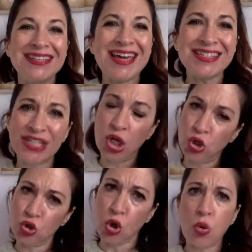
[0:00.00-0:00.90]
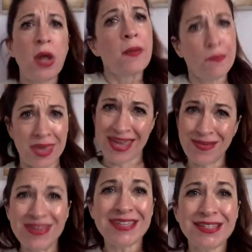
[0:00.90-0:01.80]
Yes, no,
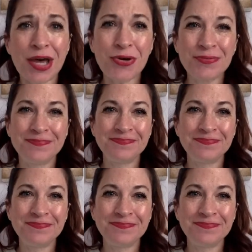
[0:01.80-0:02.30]
maybe so.